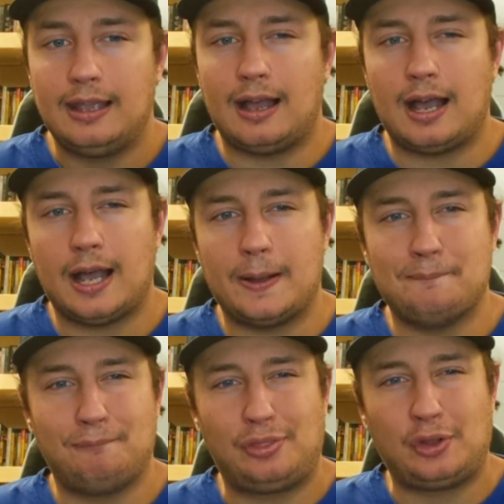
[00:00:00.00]

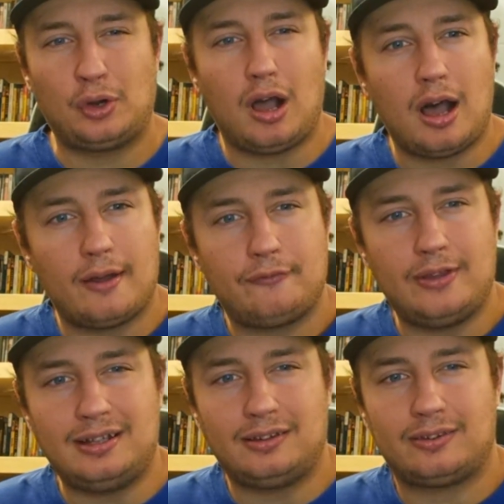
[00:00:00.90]
Their
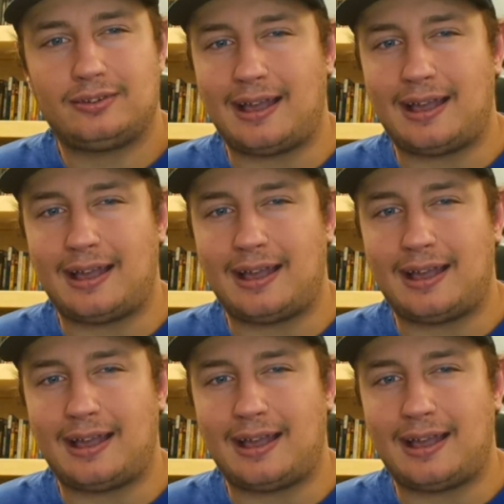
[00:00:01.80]
offense,